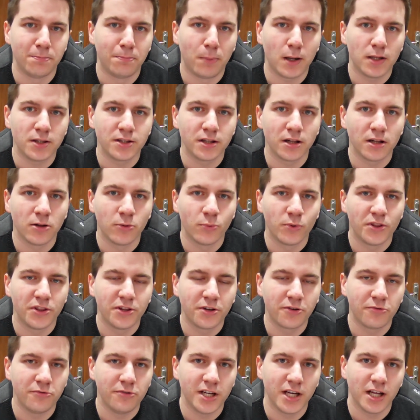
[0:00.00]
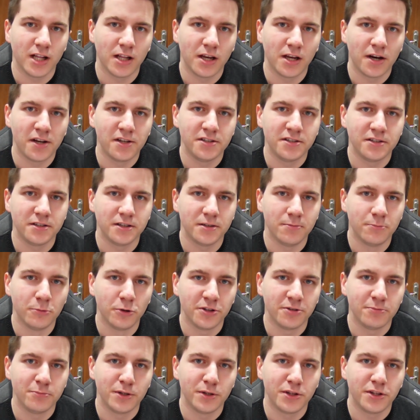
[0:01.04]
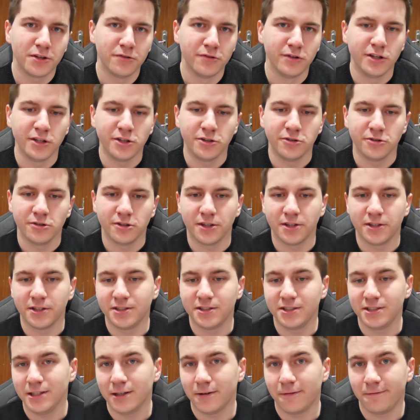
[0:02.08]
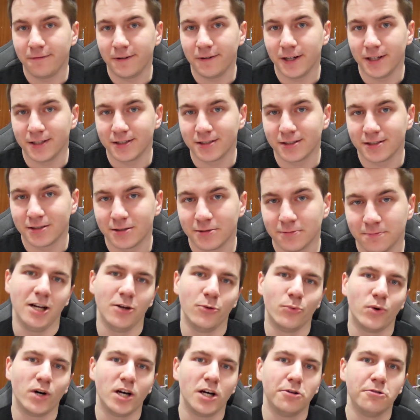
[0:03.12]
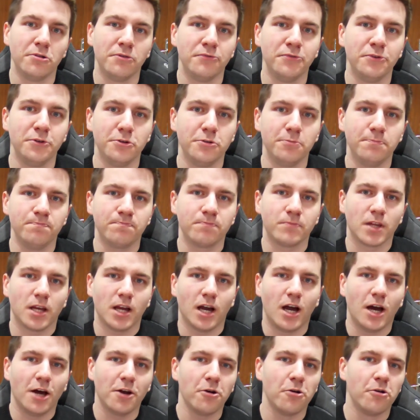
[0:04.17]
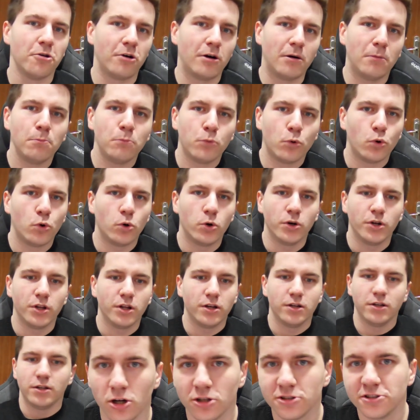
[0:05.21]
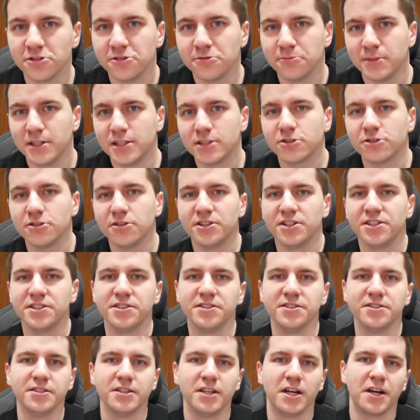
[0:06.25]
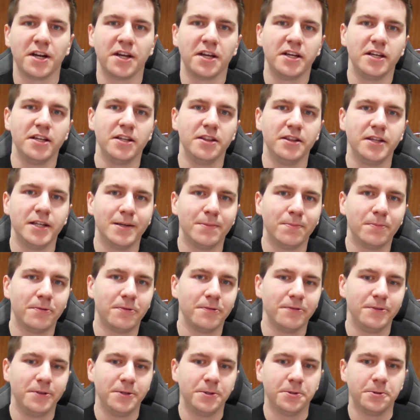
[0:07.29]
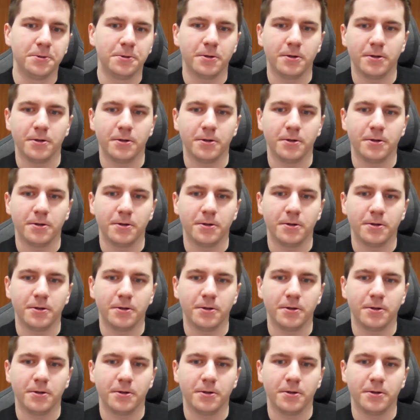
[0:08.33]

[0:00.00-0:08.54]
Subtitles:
bundled with Creality's multi-material unit, the CFS. And why a review? I don't know, I'm bored. Also to mention, this is not an in-depth review,